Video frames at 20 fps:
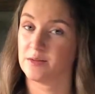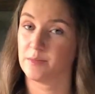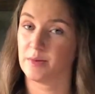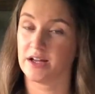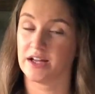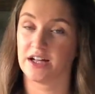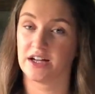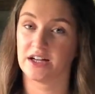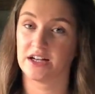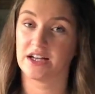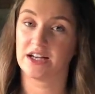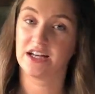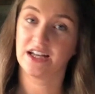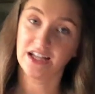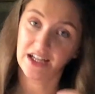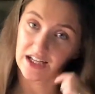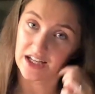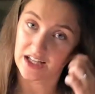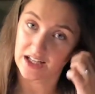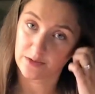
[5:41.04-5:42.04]
my hair
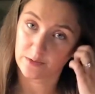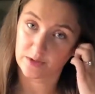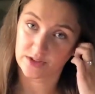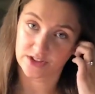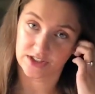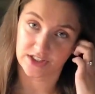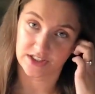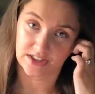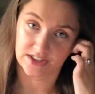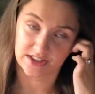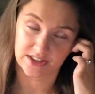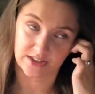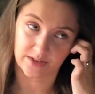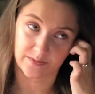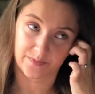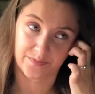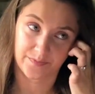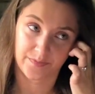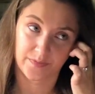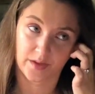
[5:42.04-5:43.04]
needed, which is
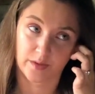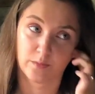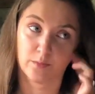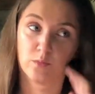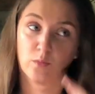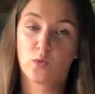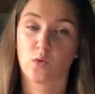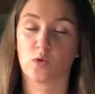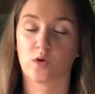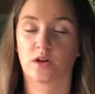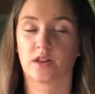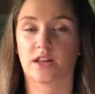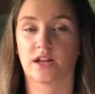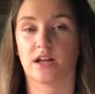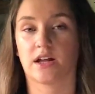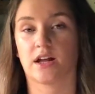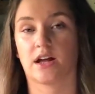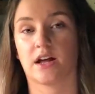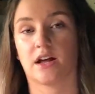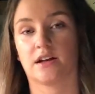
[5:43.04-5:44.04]
more
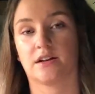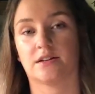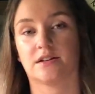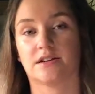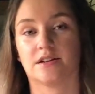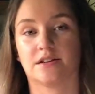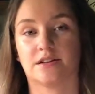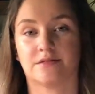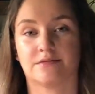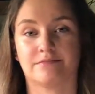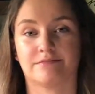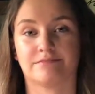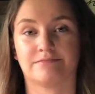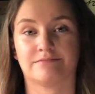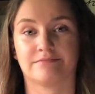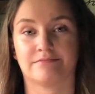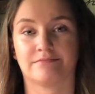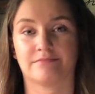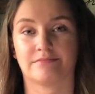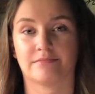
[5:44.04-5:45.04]
than
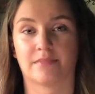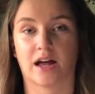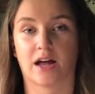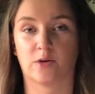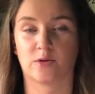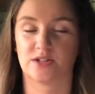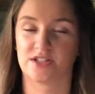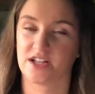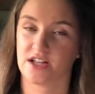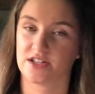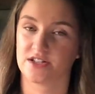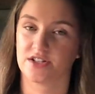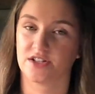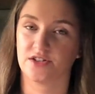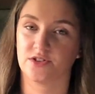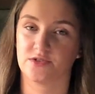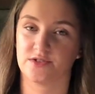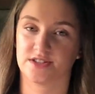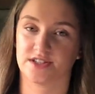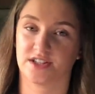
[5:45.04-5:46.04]
I would tend to
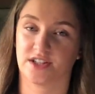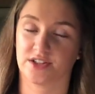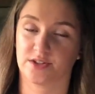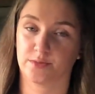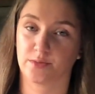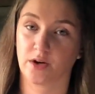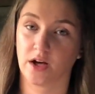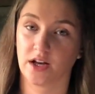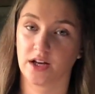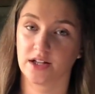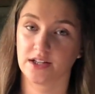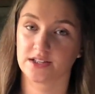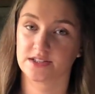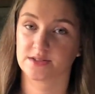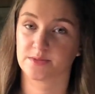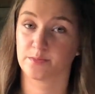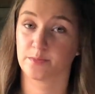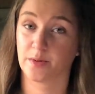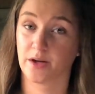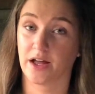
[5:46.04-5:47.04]
use in other
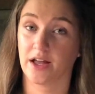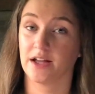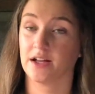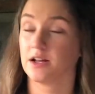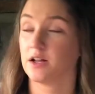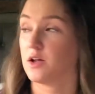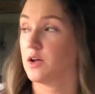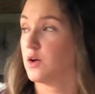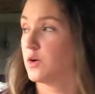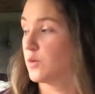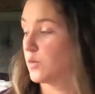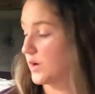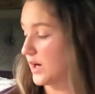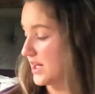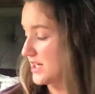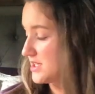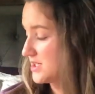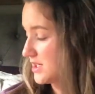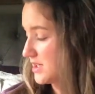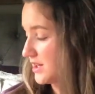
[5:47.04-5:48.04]
products. But when
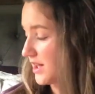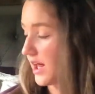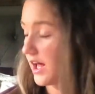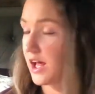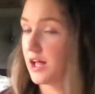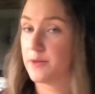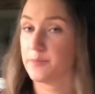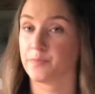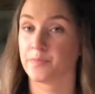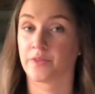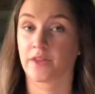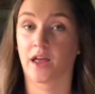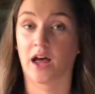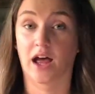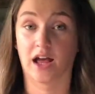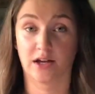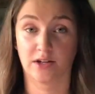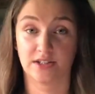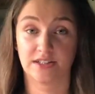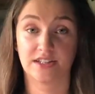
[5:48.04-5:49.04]
I did that,
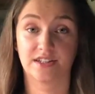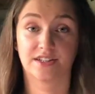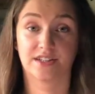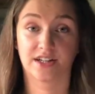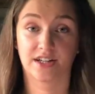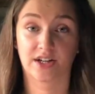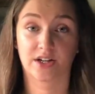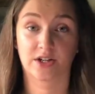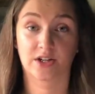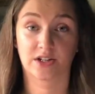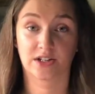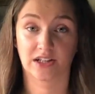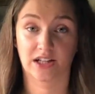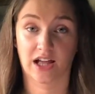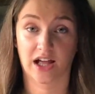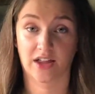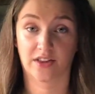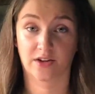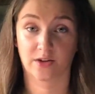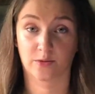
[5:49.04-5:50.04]
I did get a good
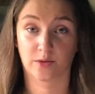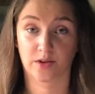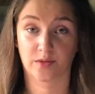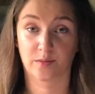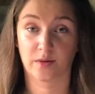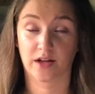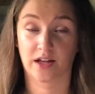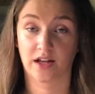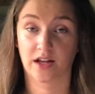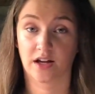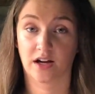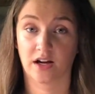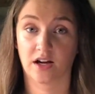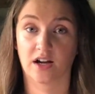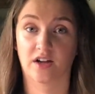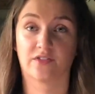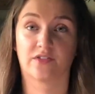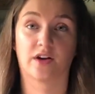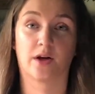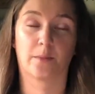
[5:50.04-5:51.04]
lather with my hair.
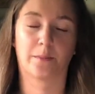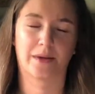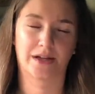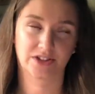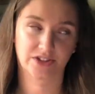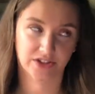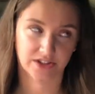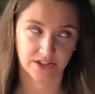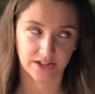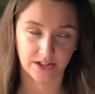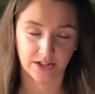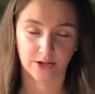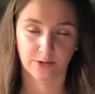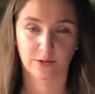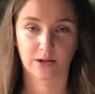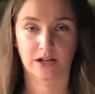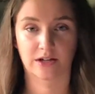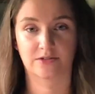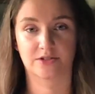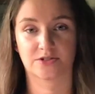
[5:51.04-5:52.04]
It felt much cleaner
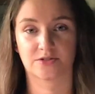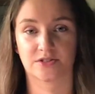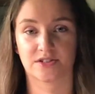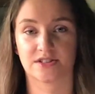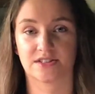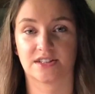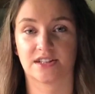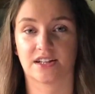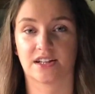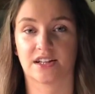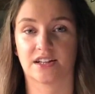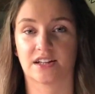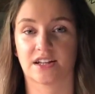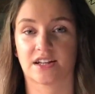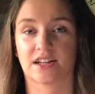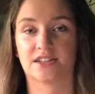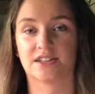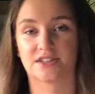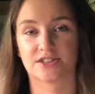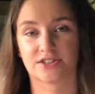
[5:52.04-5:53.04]
when I was rinsing it. The
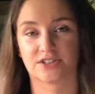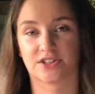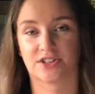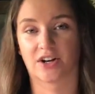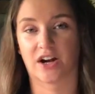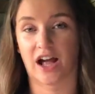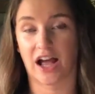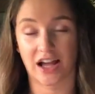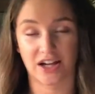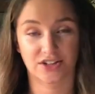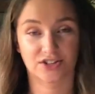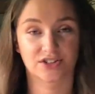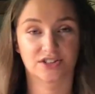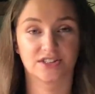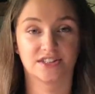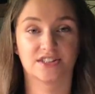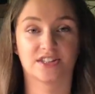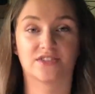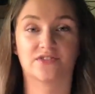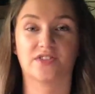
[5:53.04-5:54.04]
conditioner
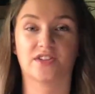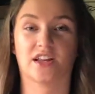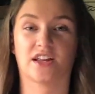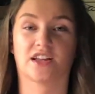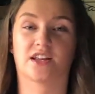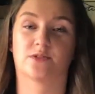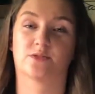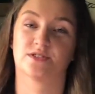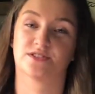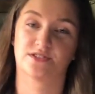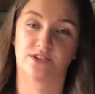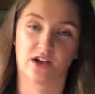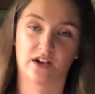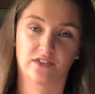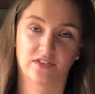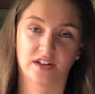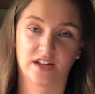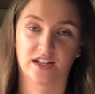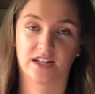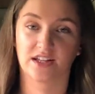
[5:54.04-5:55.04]
actually did feel like it was
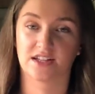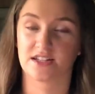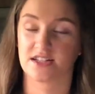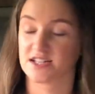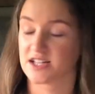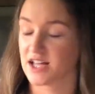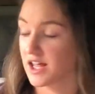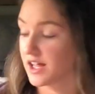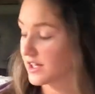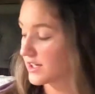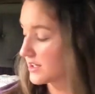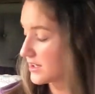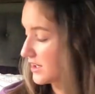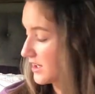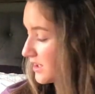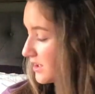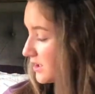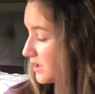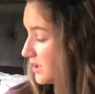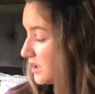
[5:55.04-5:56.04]
softening and
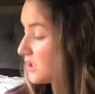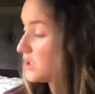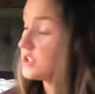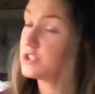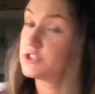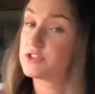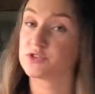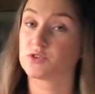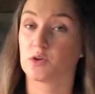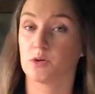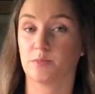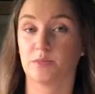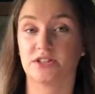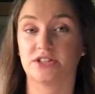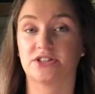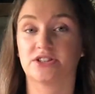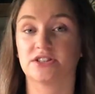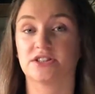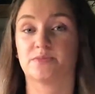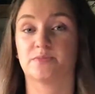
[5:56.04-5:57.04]
detangling. So it
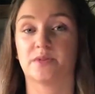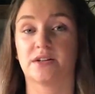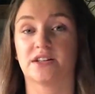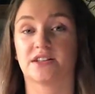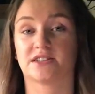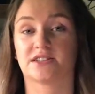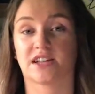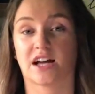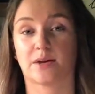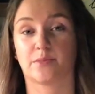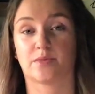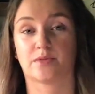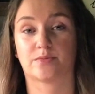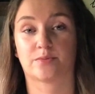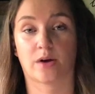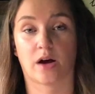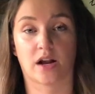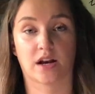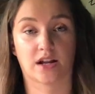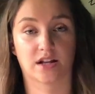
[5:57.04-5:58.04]
must just be the type of
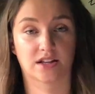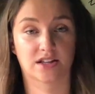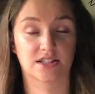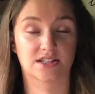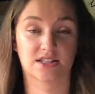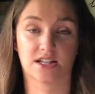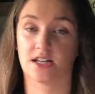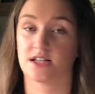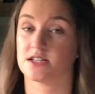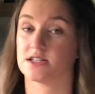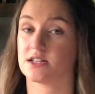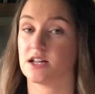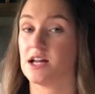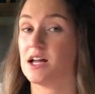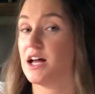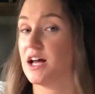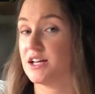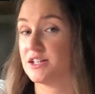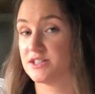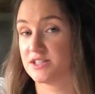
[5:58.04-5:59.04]
product that takes
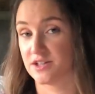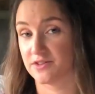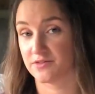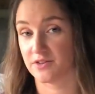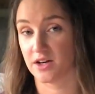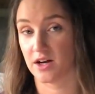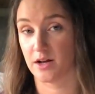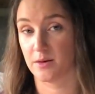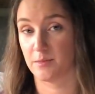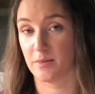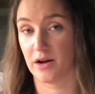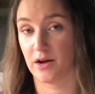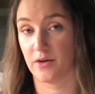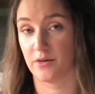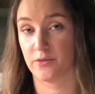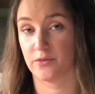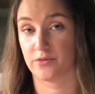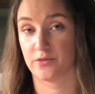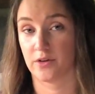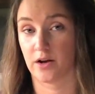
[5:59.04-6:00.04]
a different
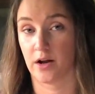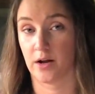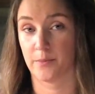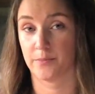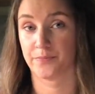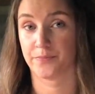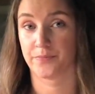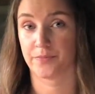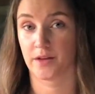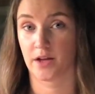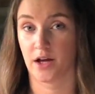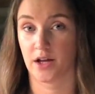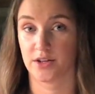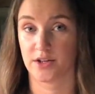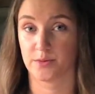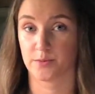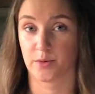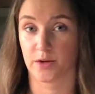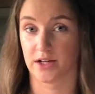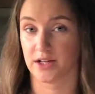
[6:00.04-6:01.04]
amount from
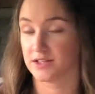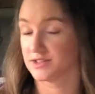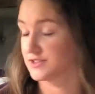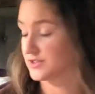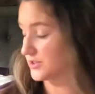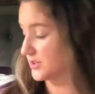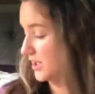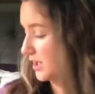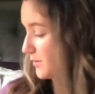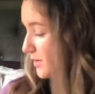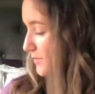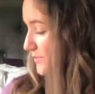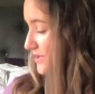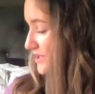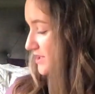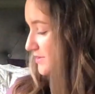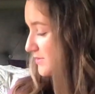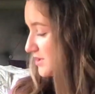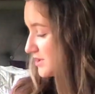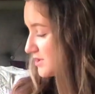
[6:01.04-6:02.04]
other brands. So that might be
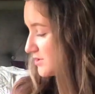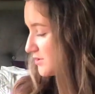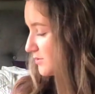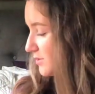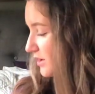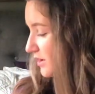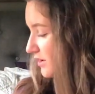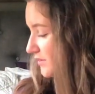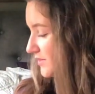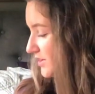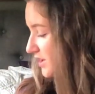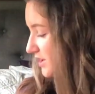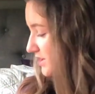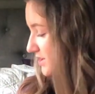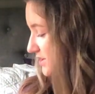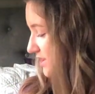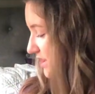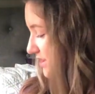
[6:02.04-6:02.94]
something to aware of, that it